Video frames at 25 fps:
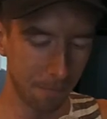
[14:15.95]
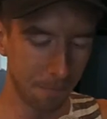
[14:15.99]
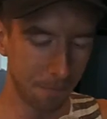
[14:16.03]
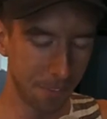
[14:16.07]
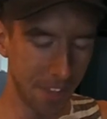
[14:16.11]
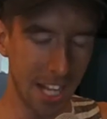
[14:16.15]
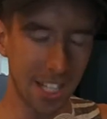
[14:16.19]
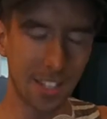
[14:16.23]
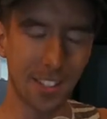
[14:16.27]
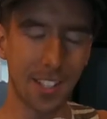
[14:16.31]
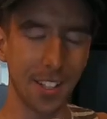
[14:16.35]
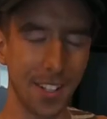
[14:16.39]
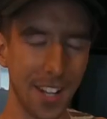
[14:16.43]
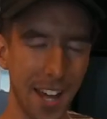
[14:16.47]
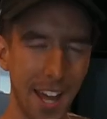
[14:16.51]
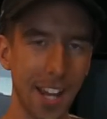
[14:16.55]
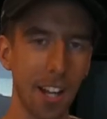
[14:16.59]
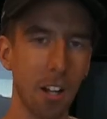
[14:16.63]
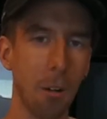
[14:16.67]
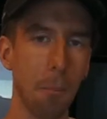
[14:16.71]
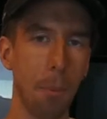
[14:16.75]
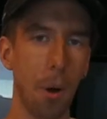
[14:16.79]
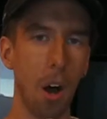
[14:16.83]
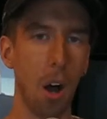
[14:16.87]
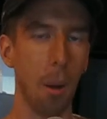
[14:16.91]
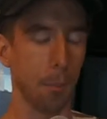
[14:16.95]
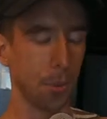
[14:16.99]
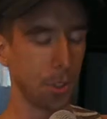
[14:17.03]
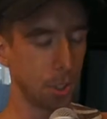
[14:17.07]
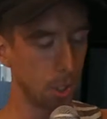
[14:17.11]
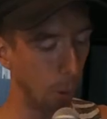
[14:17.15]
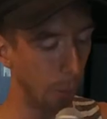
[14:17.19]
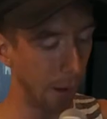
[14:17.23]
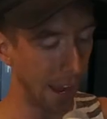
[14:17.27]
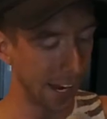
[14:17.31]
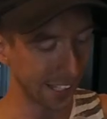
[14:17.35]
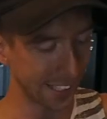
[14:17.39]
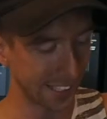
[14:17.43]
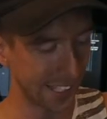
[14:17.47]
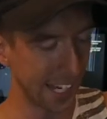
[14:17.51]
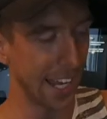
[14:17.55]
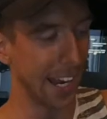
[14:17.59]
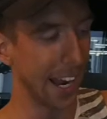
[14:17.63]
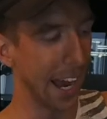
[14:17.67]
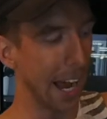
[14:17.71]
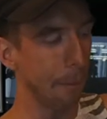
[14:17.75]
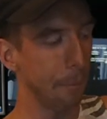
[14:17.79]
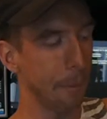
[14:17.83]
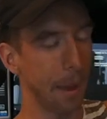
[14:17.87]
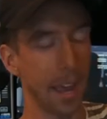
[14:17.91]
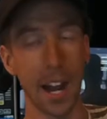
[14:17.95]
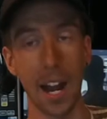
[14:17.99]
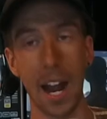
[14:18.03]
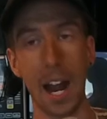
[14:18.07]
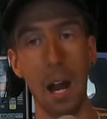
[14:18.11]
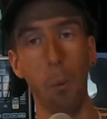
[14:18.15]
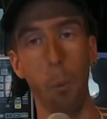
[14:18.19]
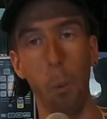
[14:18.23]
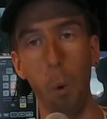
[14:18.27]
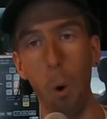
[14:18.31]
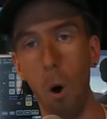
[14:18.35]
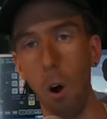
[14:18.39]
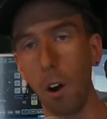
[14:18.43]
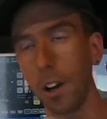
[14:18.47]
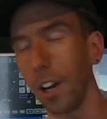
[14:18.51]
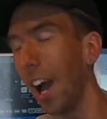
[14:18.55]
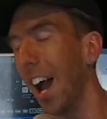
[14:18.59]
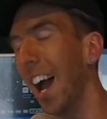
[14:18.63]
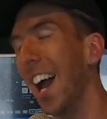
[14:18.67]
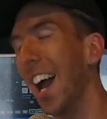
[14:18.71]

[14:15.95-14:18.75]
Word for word: that's a nail bomb. So I get up and I walk.